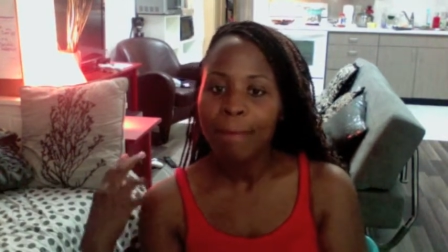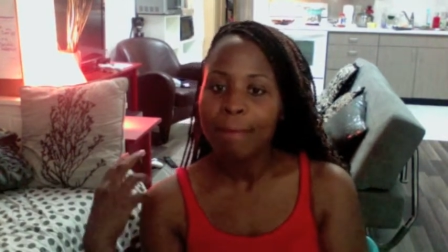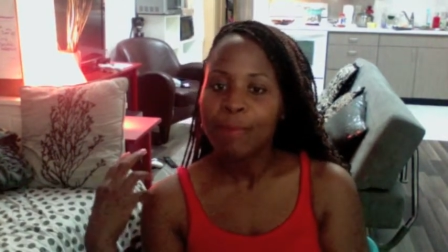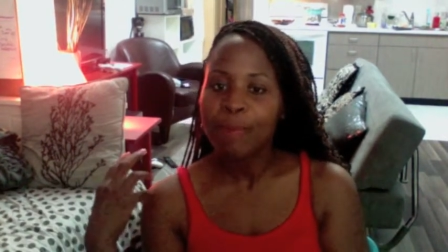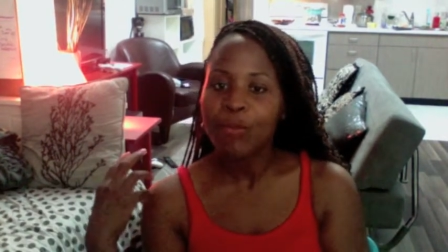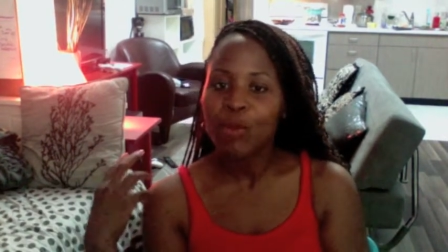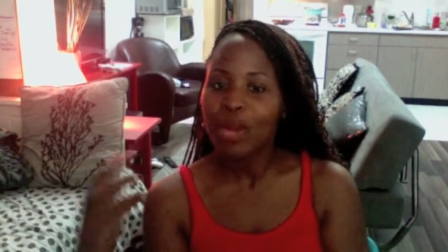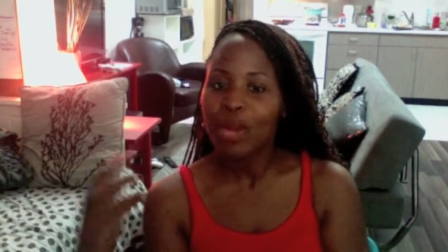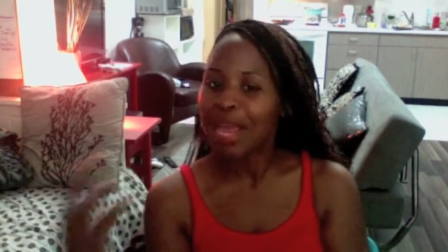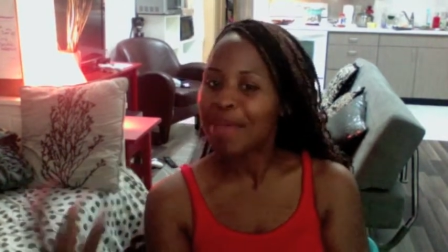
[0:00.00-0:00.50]

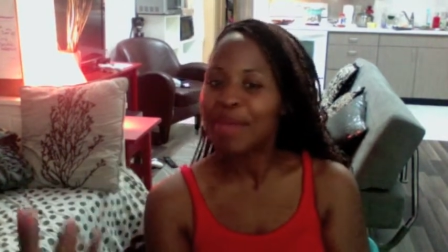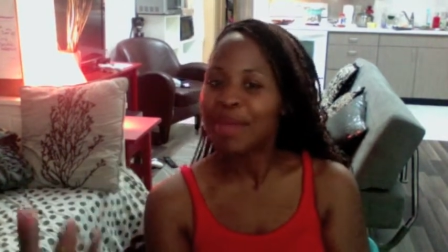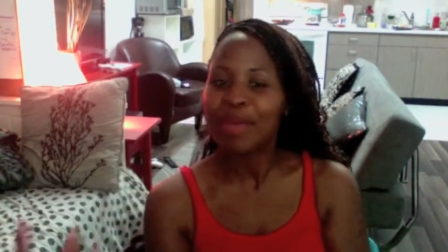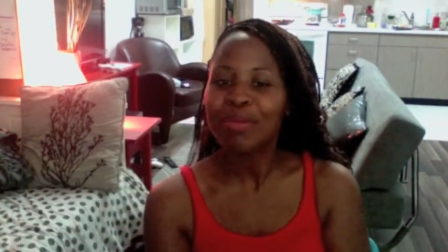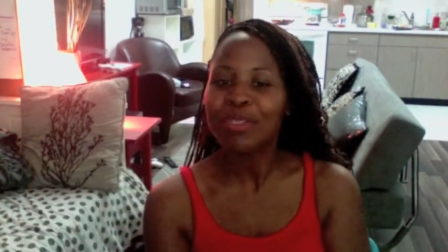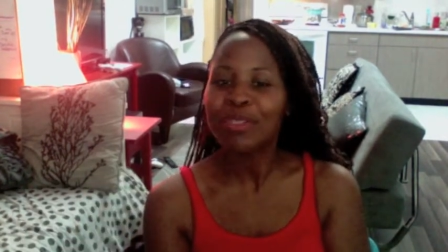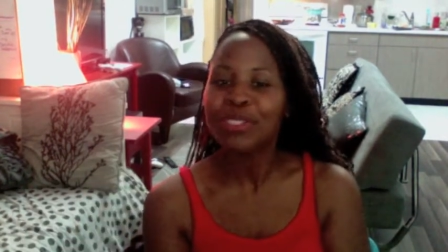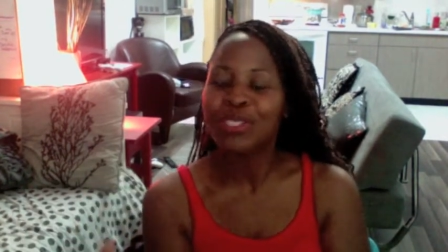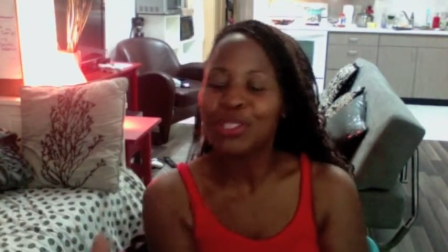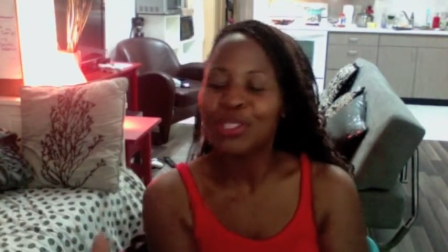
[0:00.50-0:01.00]
When I'm
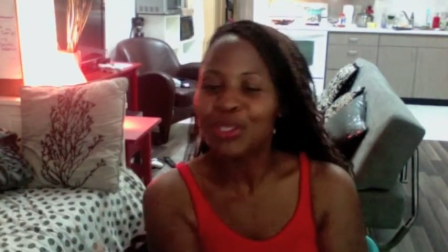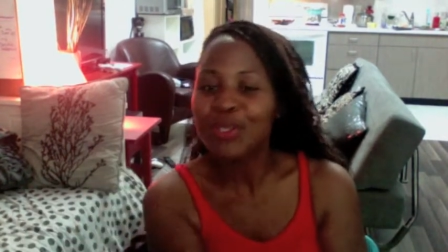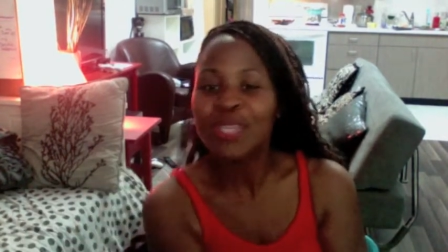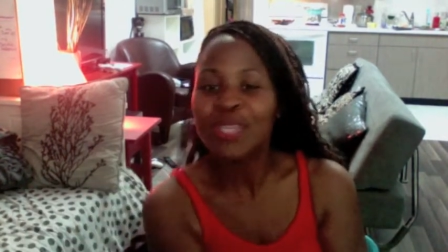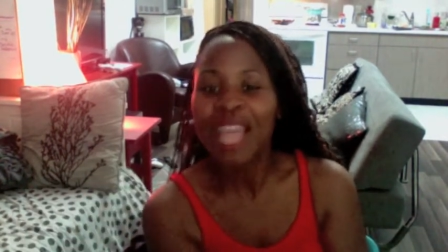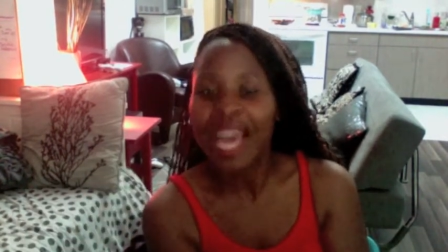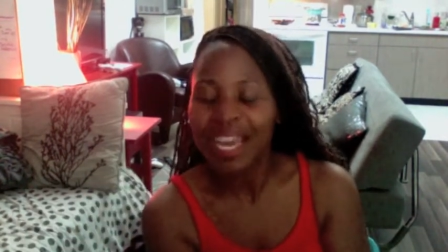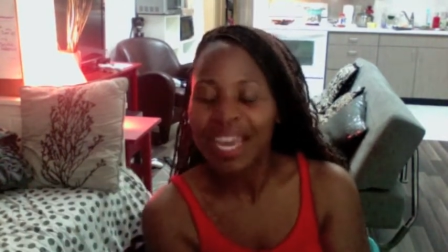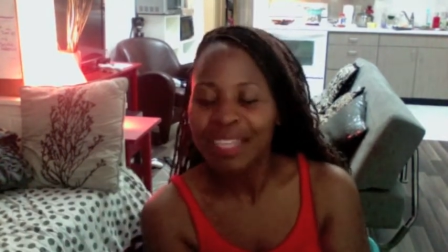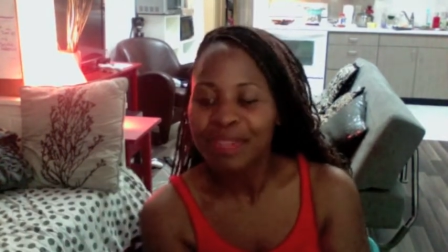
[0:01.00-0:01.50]
able to do
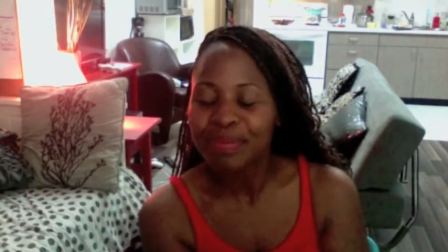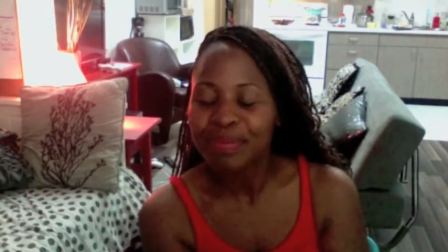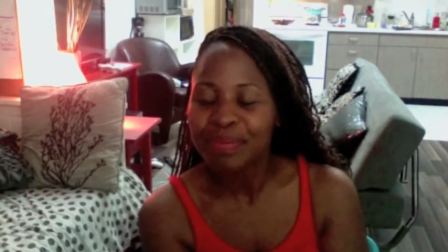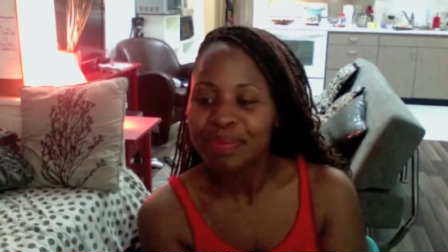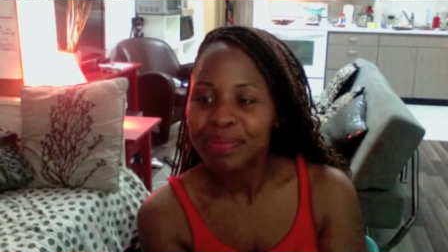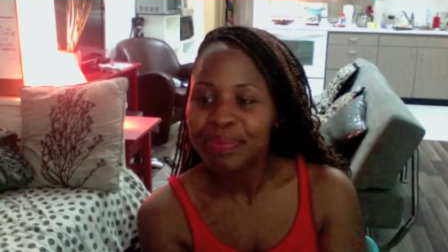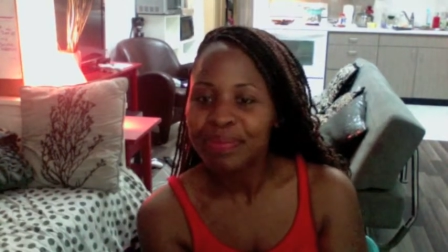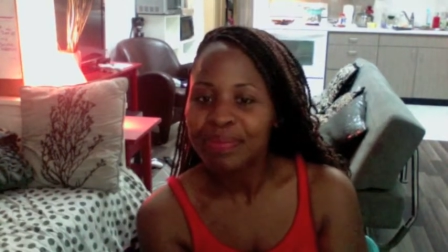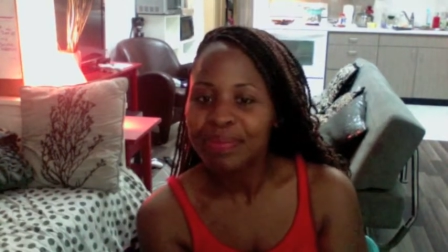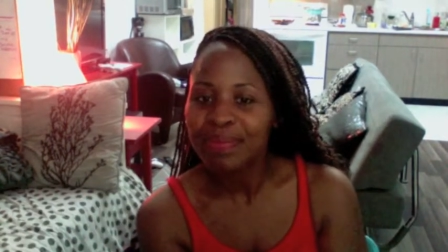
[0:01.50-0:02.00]
that,
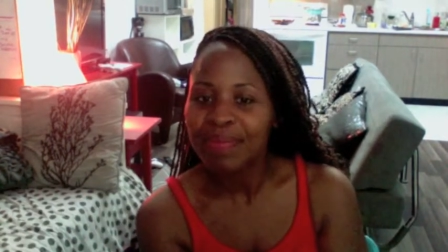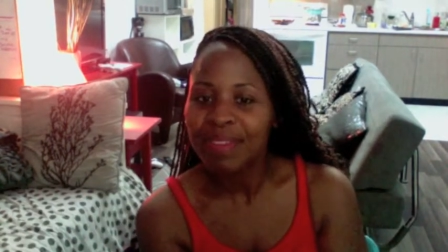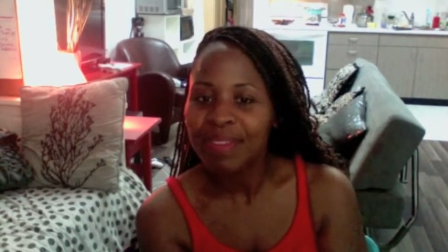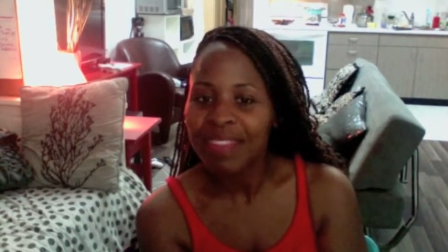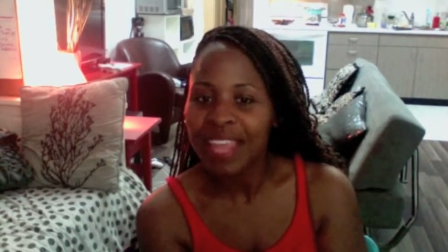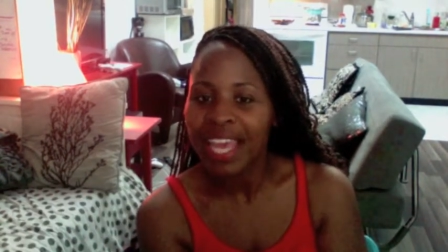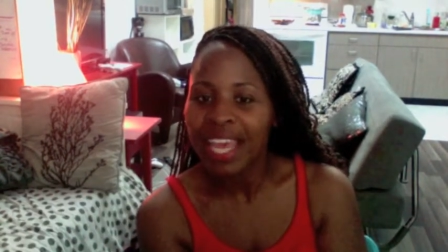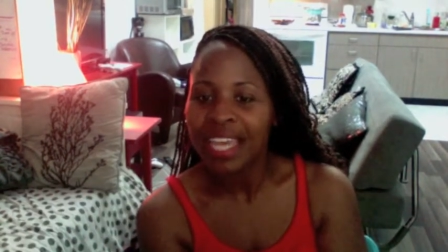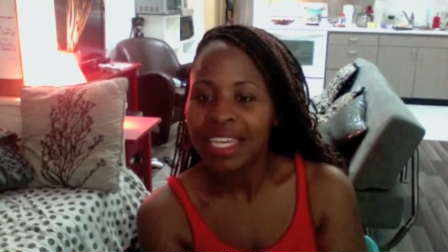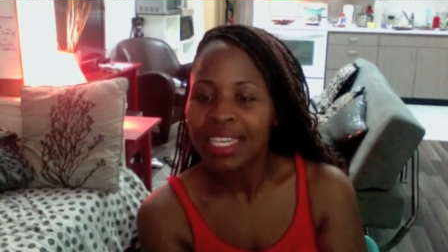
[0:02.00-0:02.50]

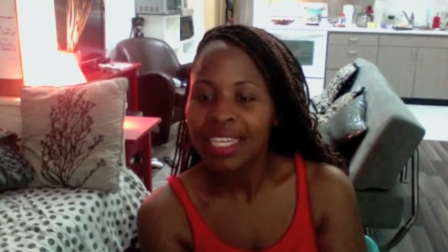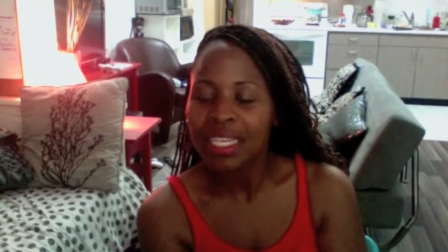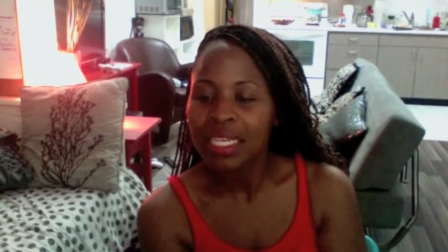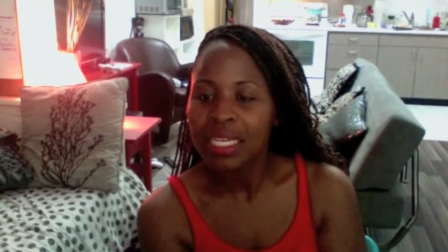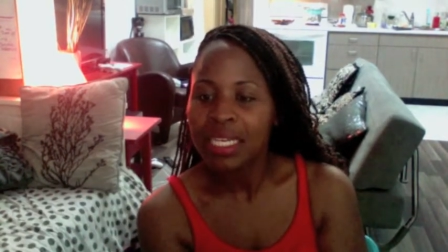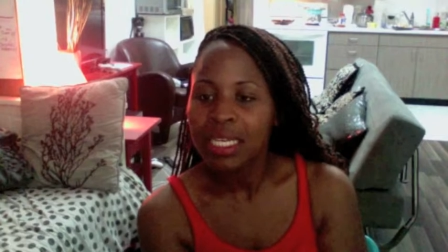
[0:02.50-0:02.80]
then